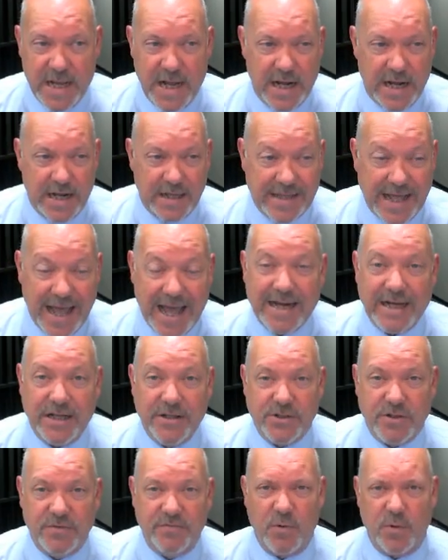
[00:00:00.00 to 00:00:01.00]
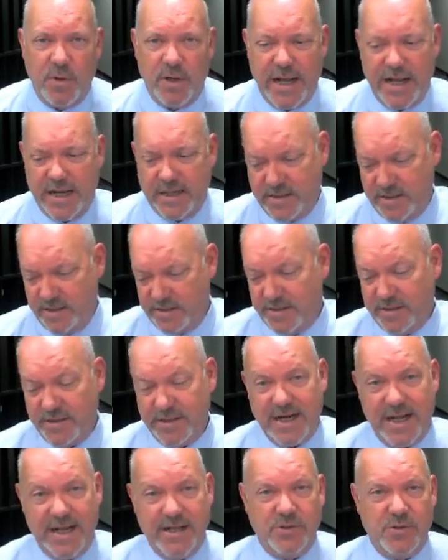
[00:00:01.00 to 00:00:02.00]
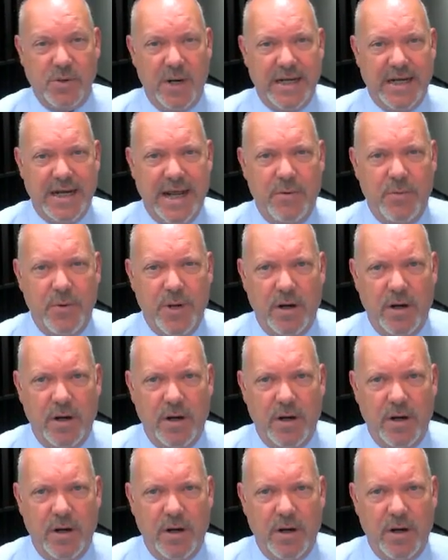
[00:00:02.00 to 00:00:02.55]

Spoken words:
That is the forecast as it stands right now.